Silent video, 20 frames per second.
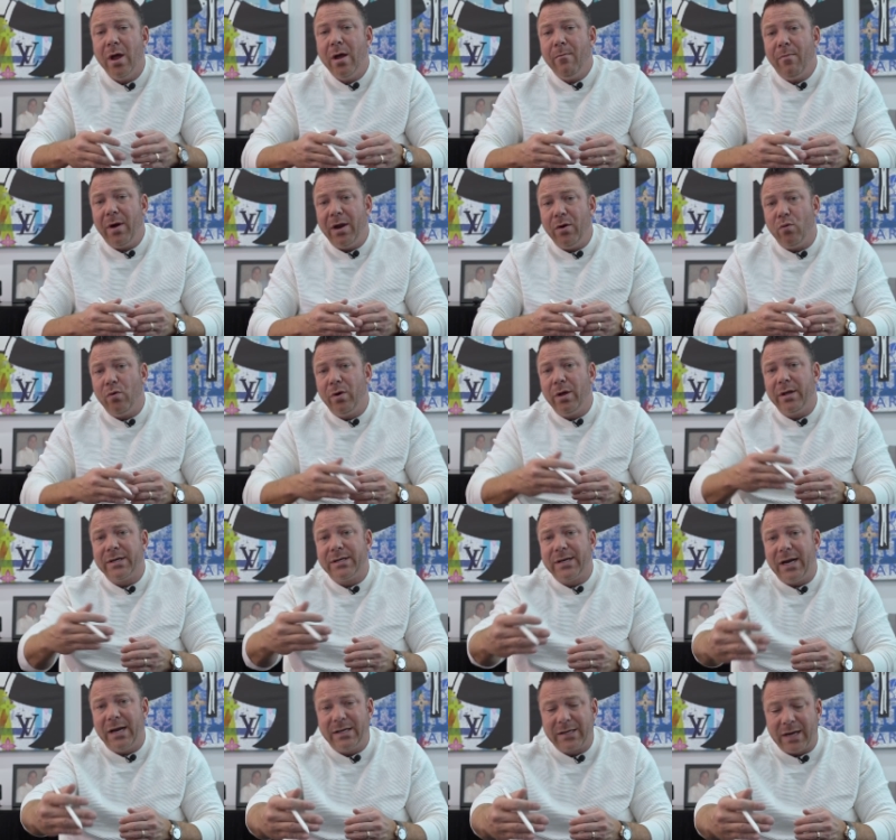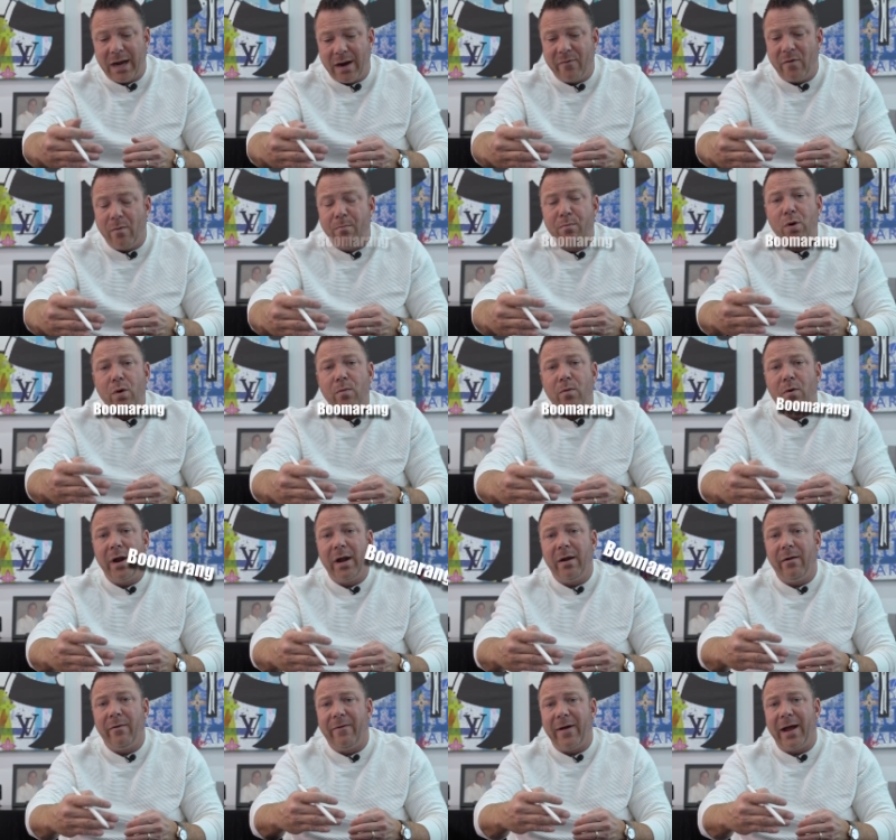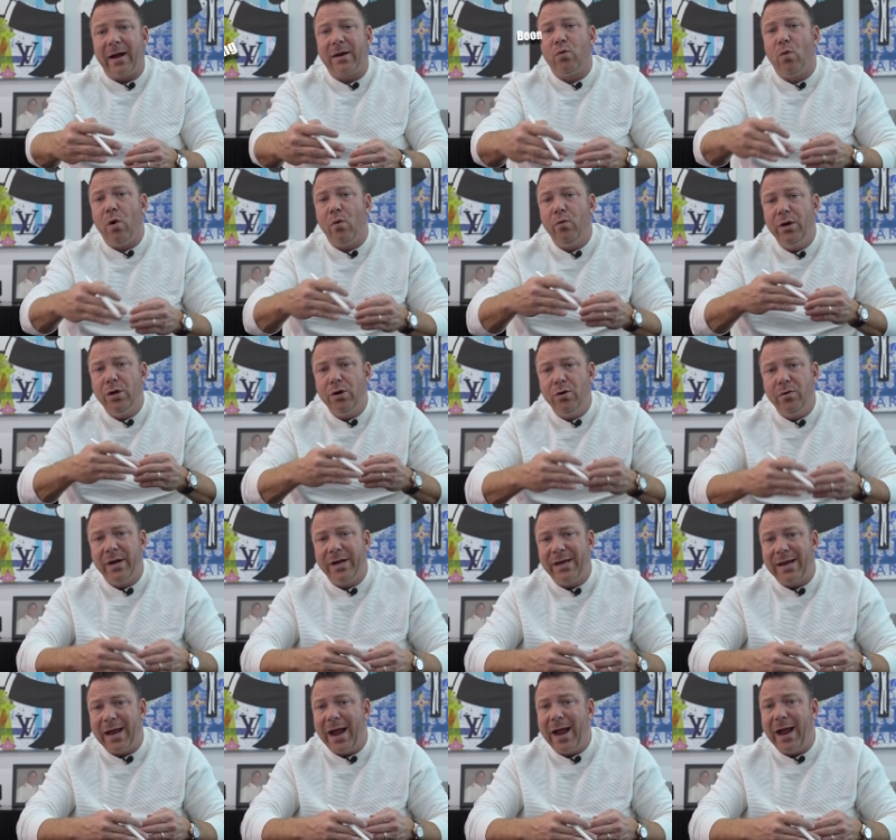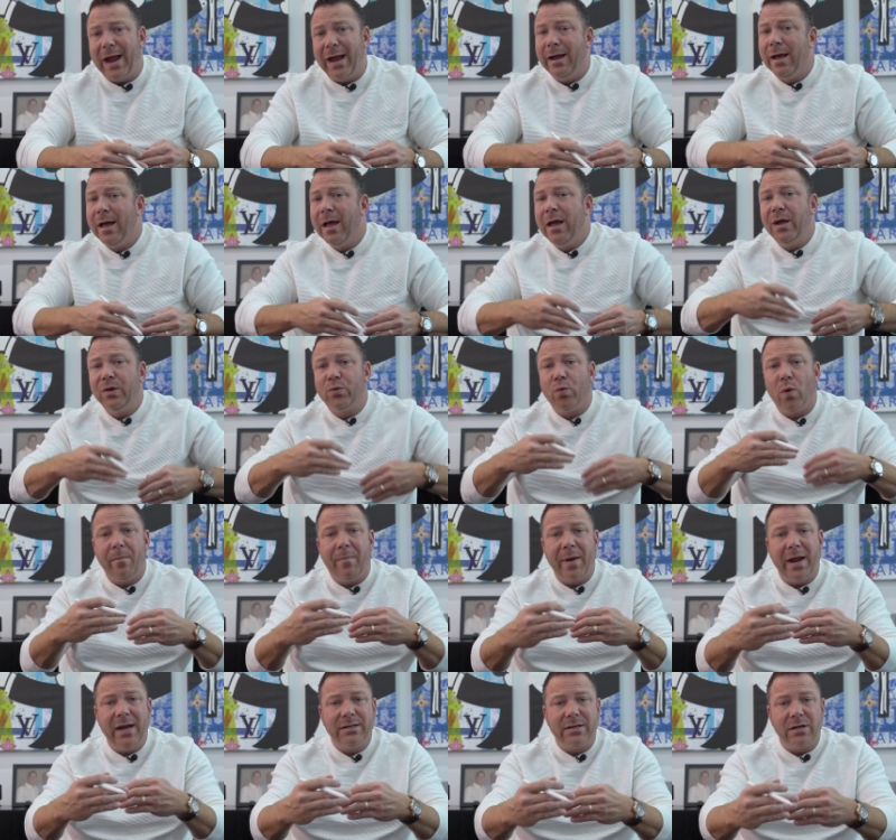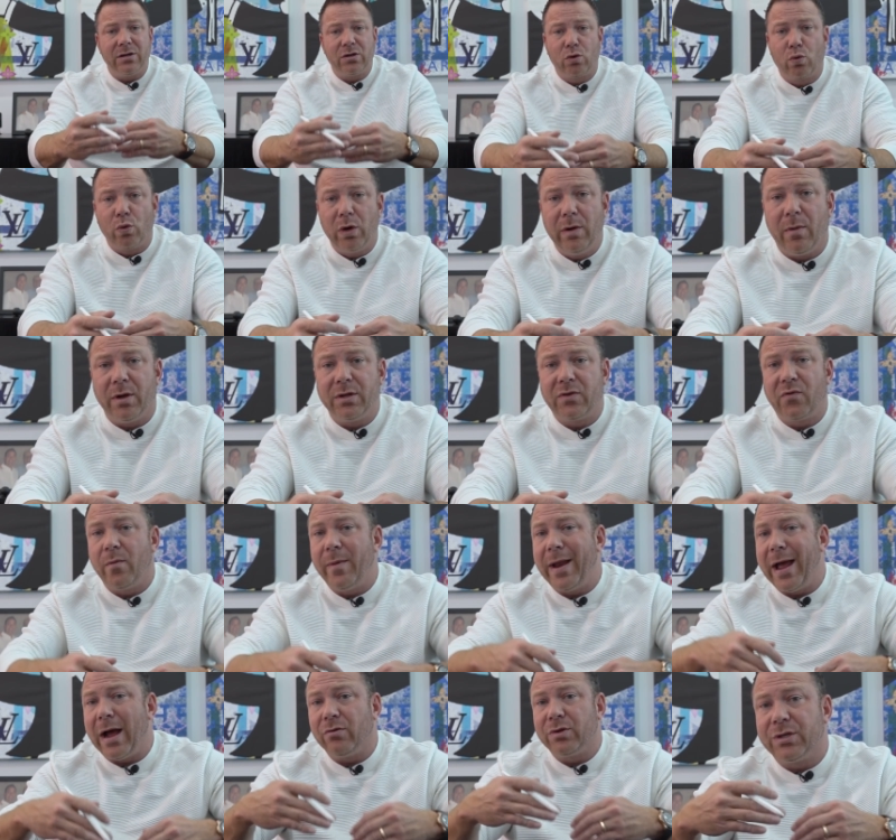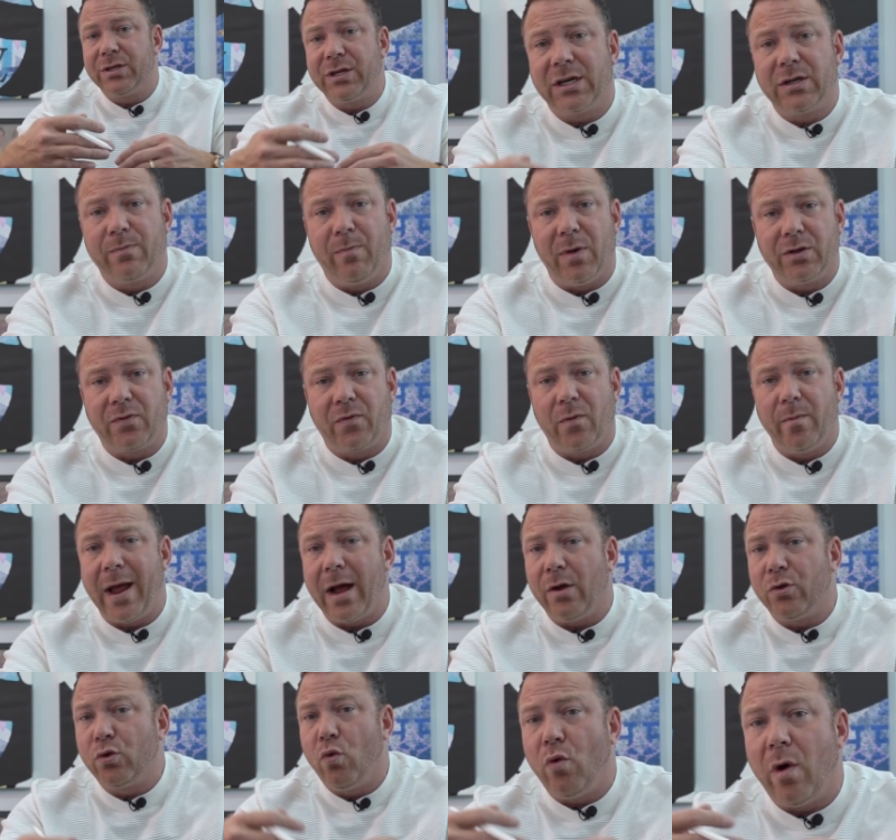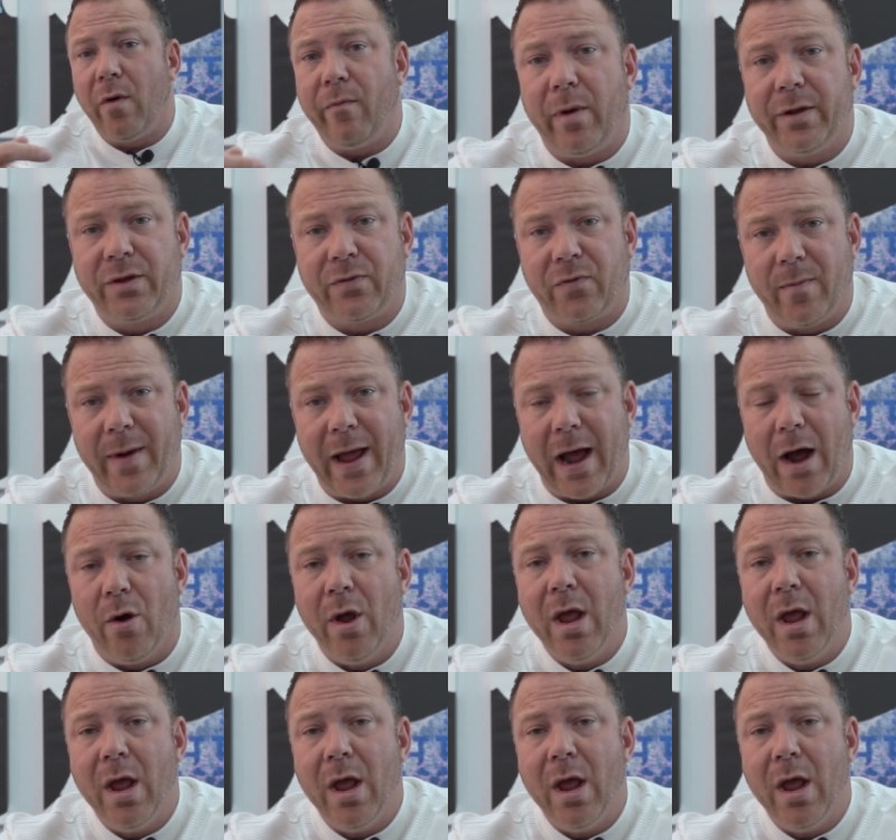But in real estate, it's kind of a boomerang effect. What we do today is what pays us 3 months from now, 6 months from now, 12 months from now.